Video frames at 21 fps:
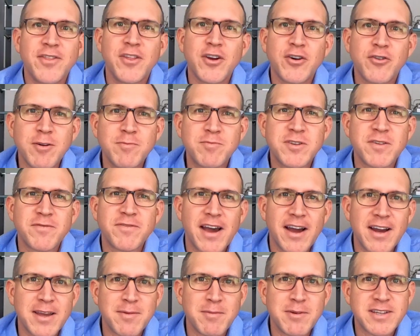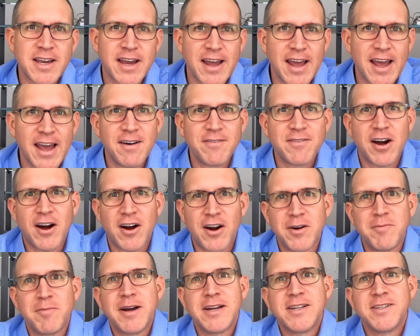The groups of documents I have
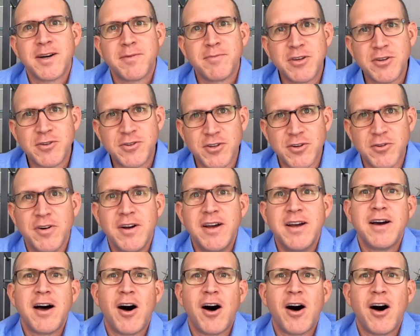are my W-2,